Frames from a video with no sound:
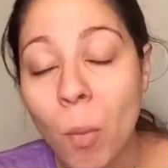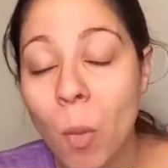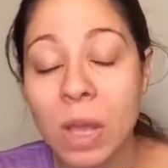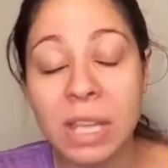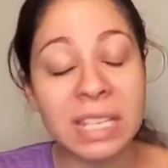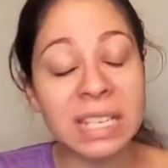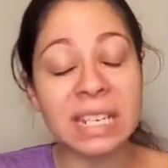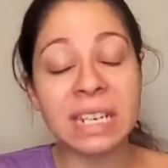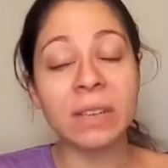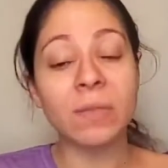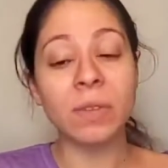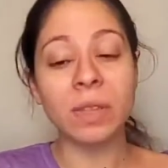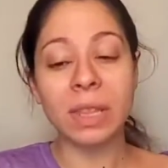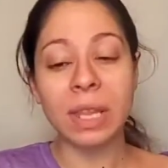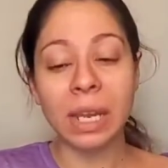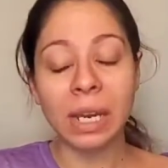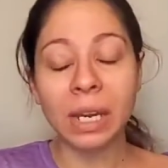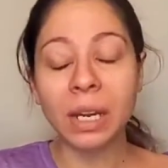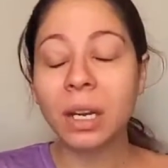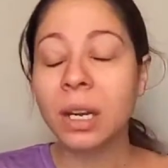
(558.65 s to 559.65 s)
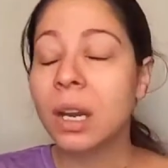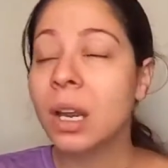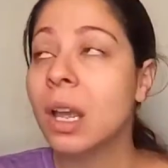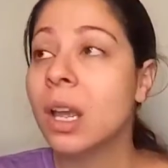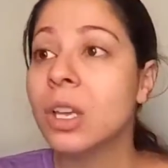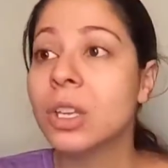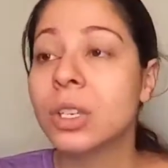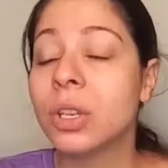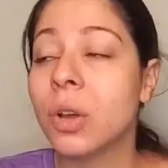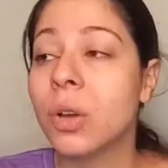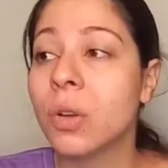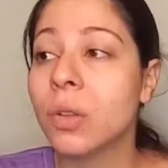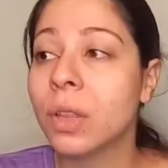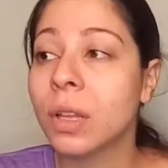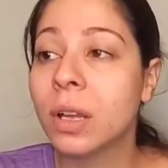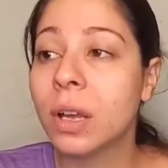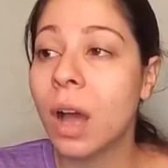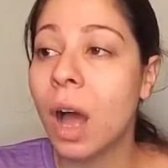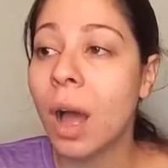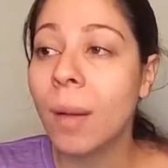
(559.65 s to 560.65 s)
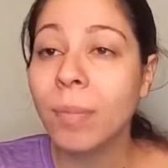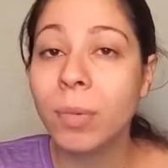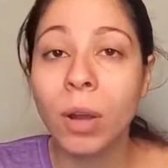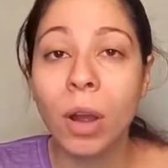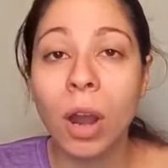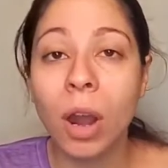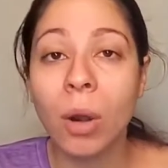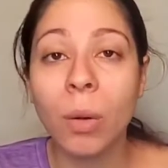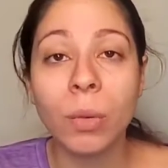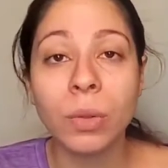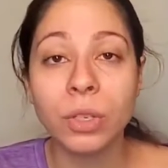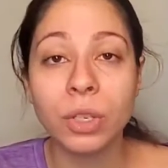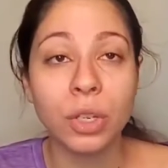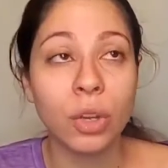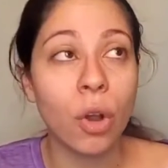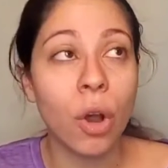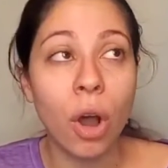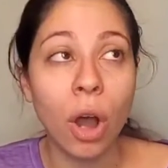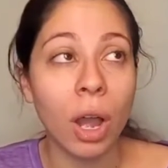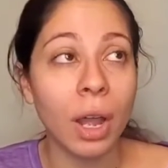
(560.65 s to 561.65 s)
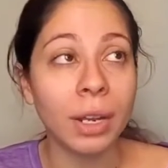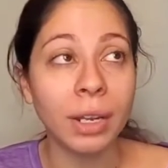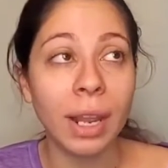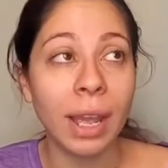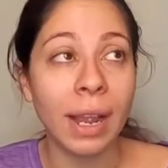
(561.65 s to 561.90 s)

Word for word: Was it even there? So the cop car was gone.